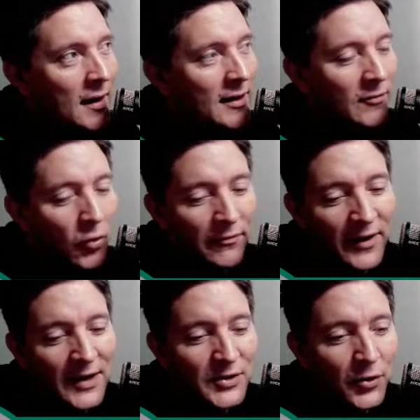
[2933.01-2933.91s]
you've got
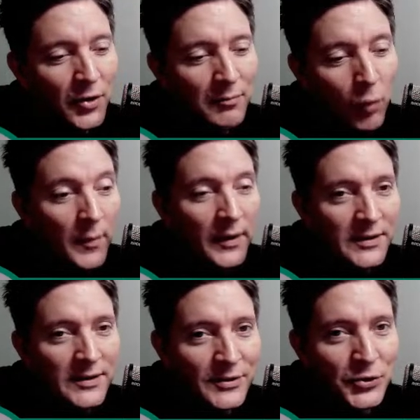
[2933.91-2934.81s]
various other
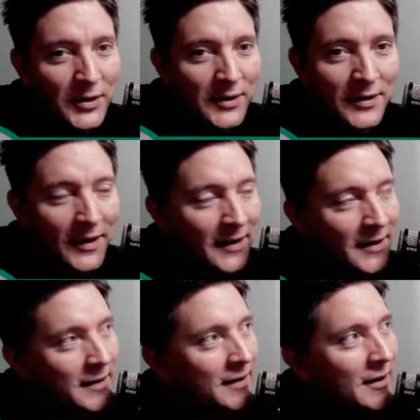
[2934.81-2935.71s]
moments during the